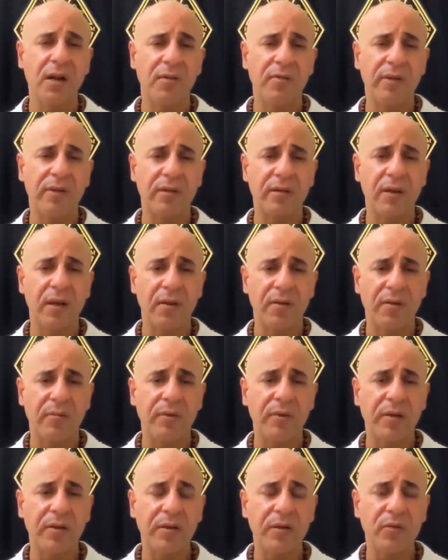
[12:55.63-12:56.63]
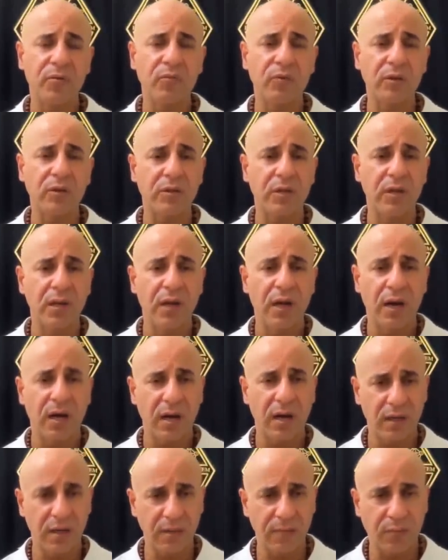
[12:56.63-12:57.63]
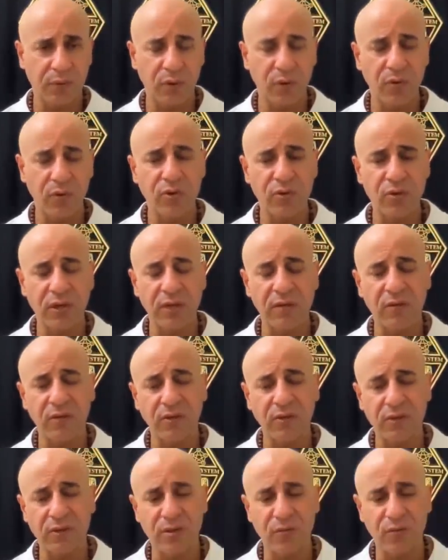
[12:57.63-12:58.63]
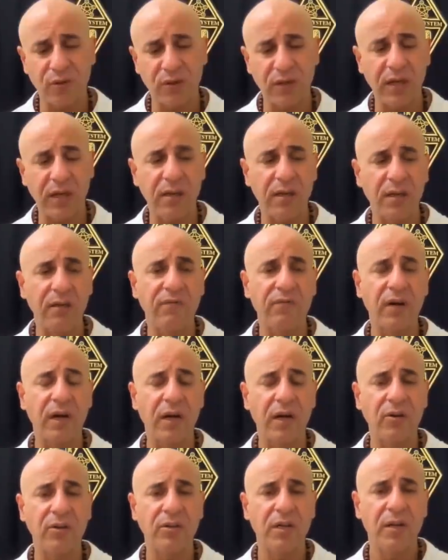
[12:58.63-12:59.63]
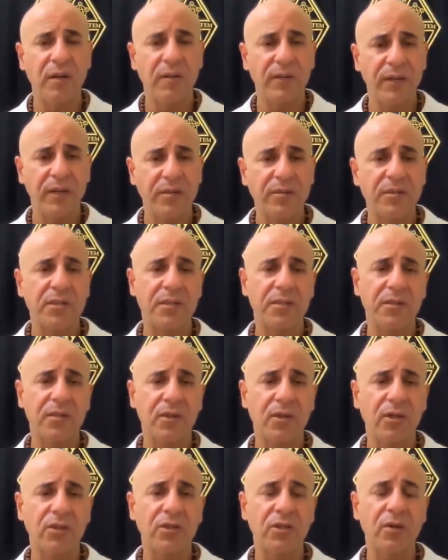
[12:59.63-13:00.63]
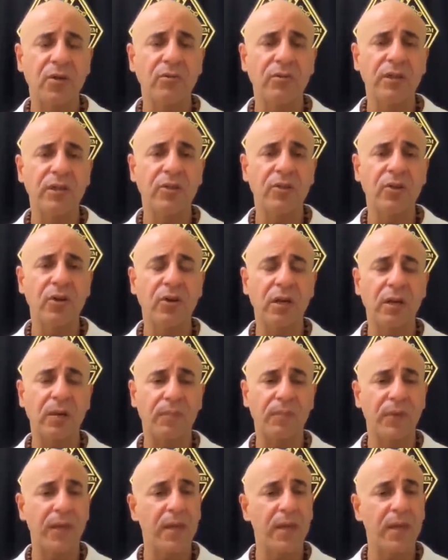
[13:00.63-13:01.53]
that the method what I approach and also what I give out, it's not only talking.